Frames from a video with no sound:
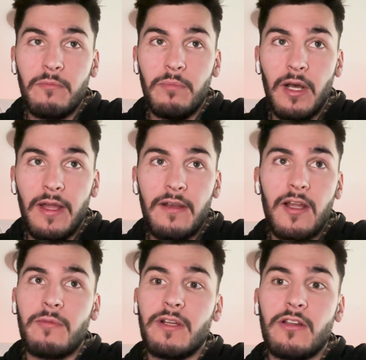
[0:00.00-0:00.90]
but
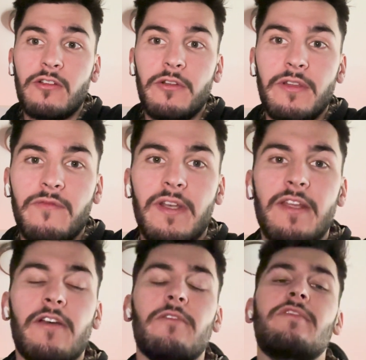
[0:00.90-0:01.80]
I'm going to include it in the
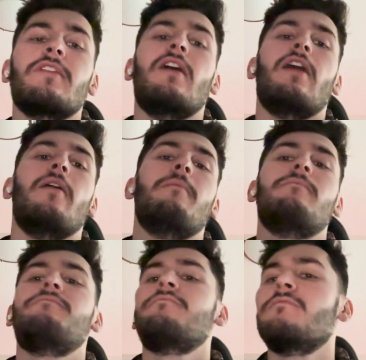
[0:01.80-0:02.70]
videos.
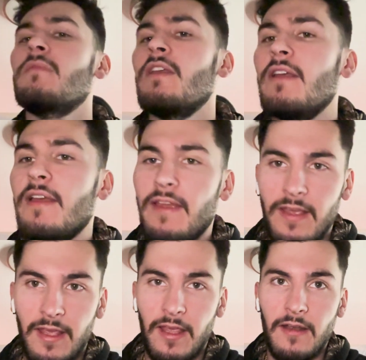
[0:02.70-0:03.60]

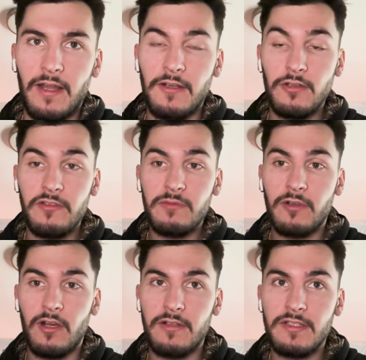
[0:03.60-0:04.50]
And I do have some
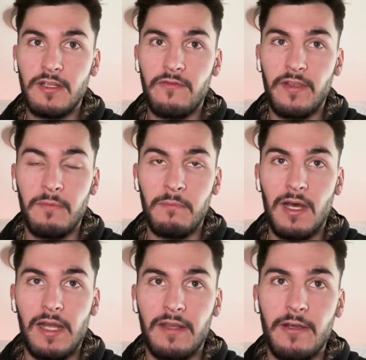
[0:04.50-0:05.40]
car stuff in
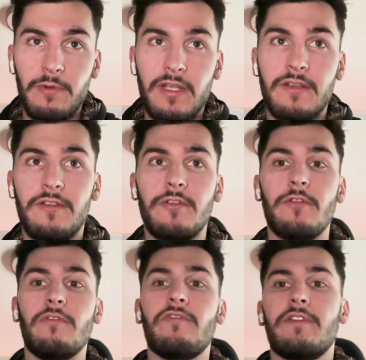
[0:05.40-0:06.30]
mind that we can
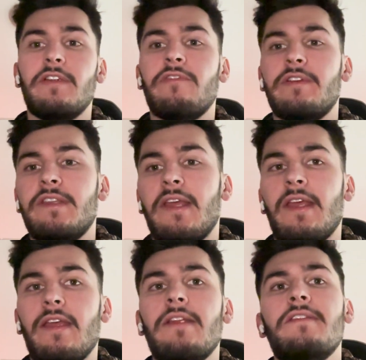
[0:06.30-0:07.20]
do for different
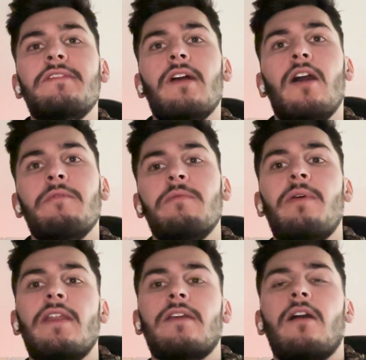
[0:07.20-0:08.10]
days,
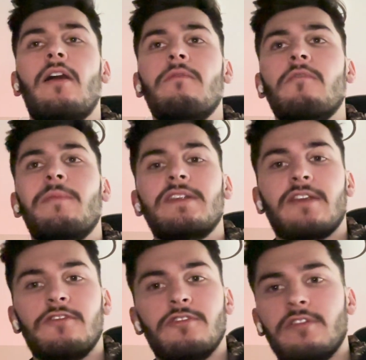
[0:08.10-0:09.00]
depending on what my
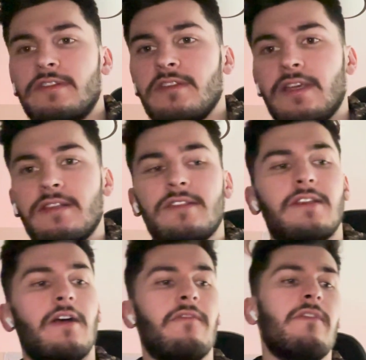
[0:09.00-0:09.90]
schedule looks like and
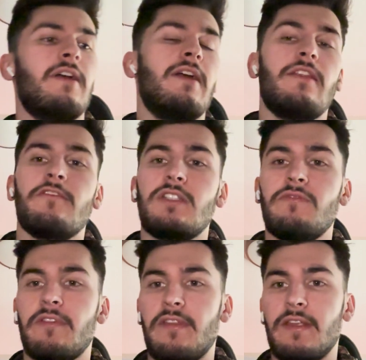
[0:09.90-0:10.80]
stuff. There's
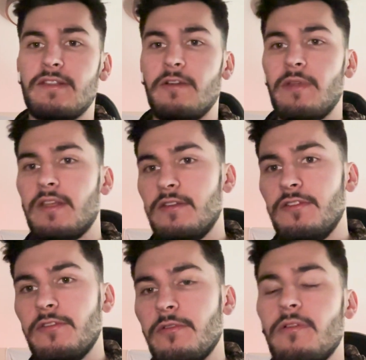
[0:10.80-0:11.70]
different things that we can
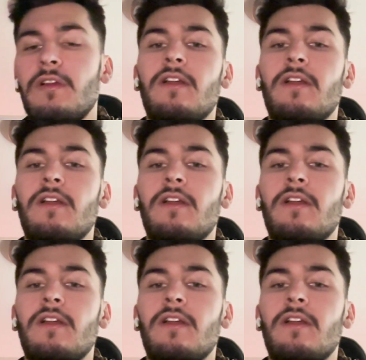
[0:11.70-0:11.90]
do